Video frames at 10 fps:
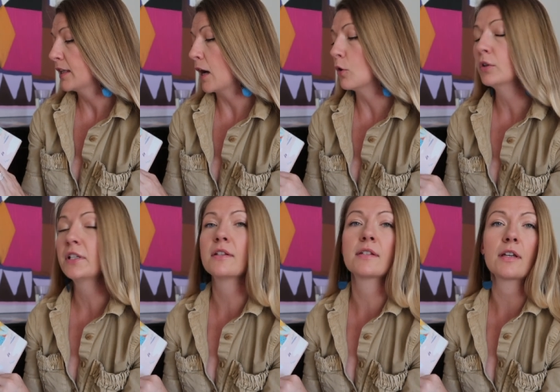not
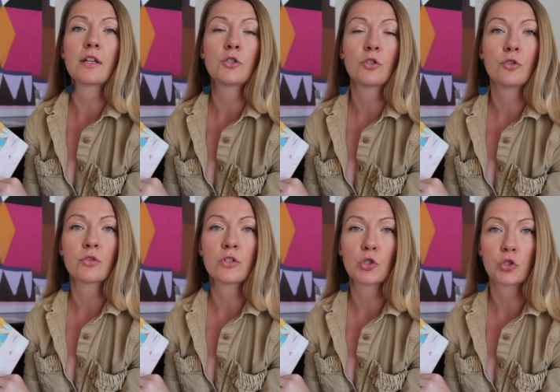only does it
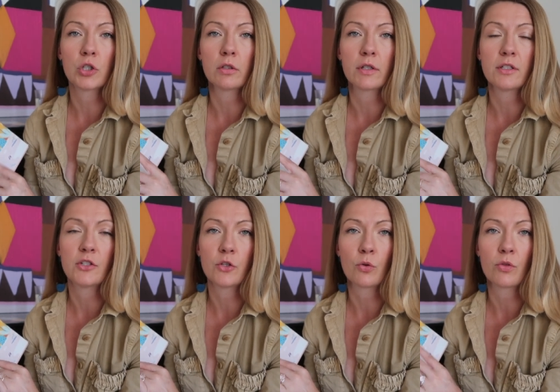introduce children
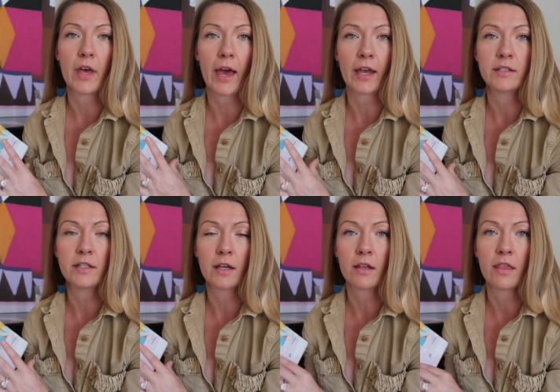to the
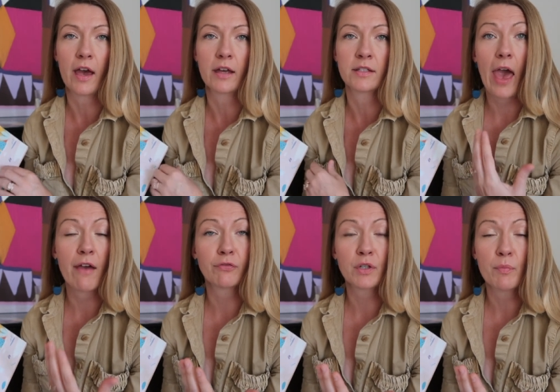idea that
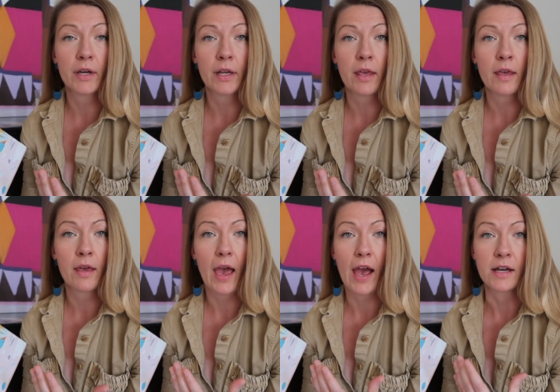
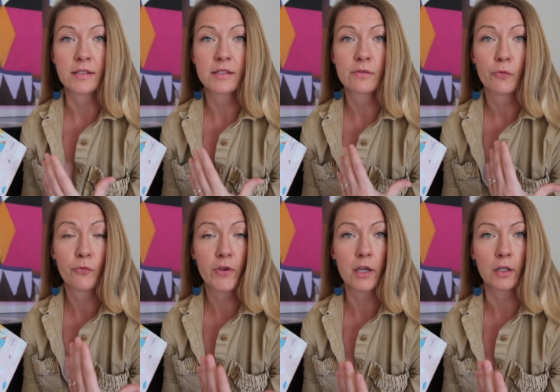everybody has
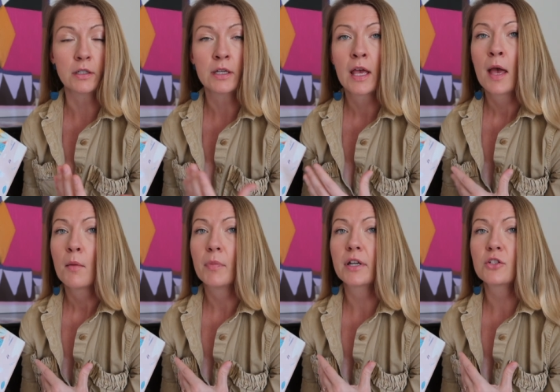fear,
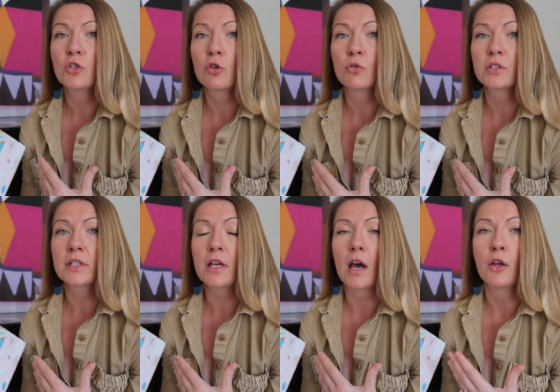but it's
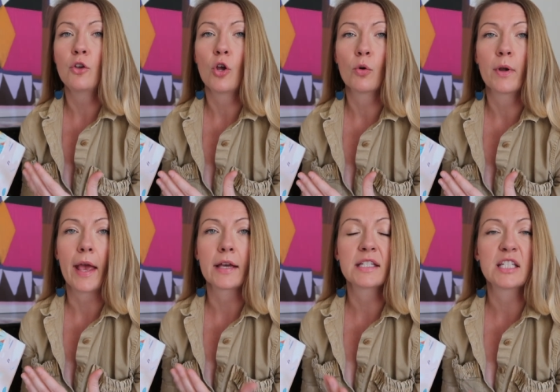usually unknown
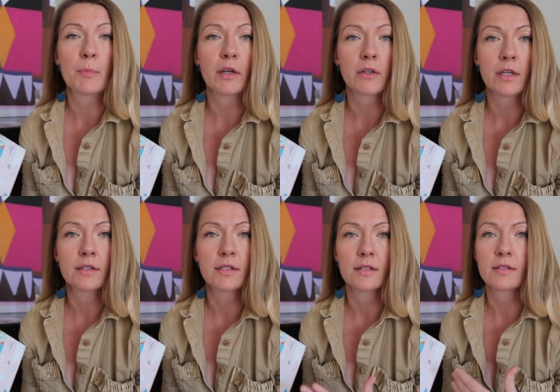
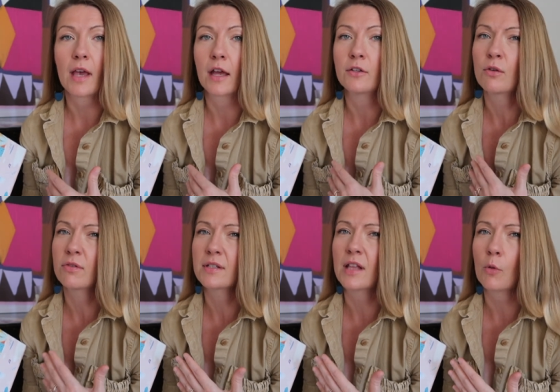experiences and new
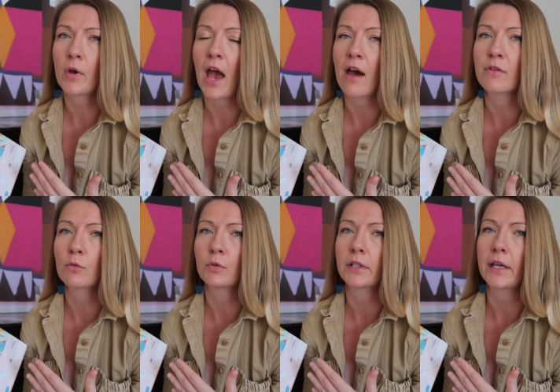things that we
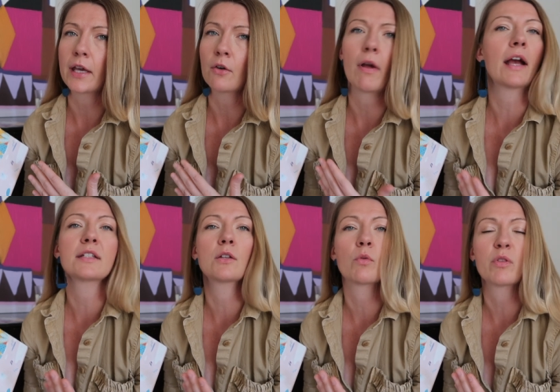haven't really
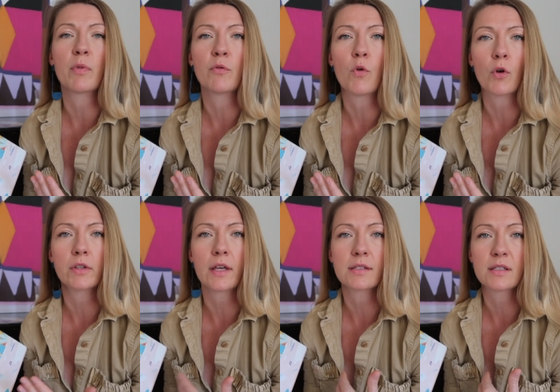interacted with before
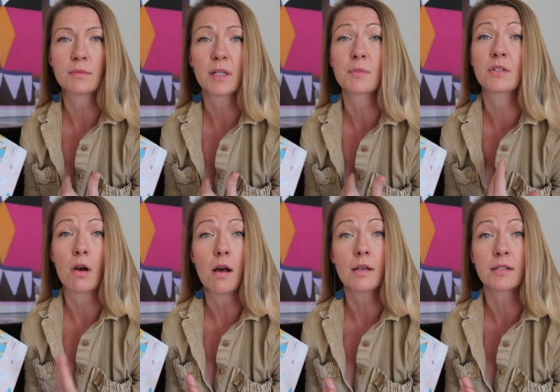that sometimes
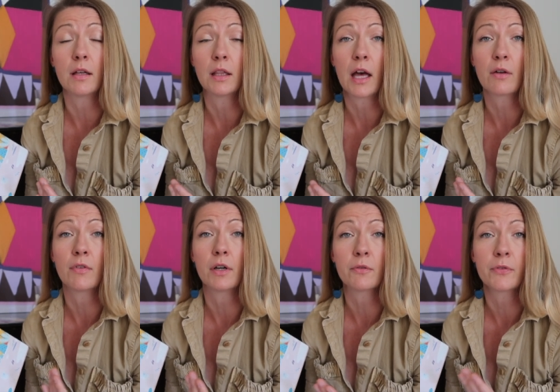cause a lot of
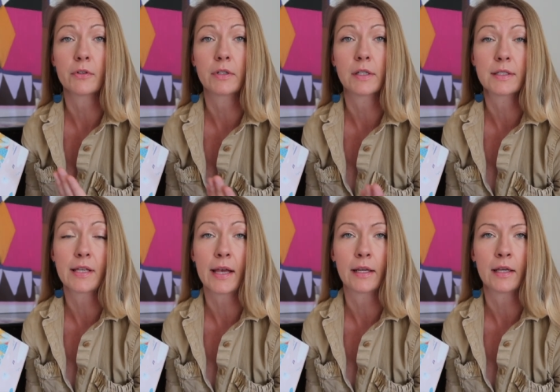our fear and
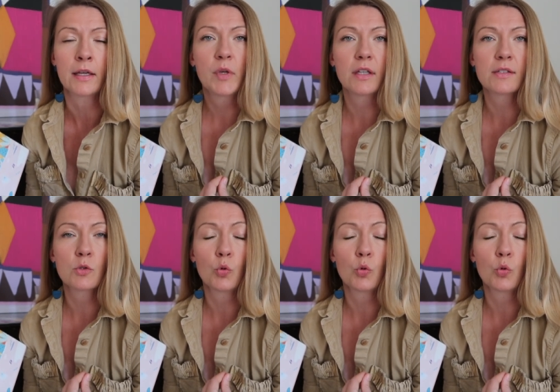anxiety. Because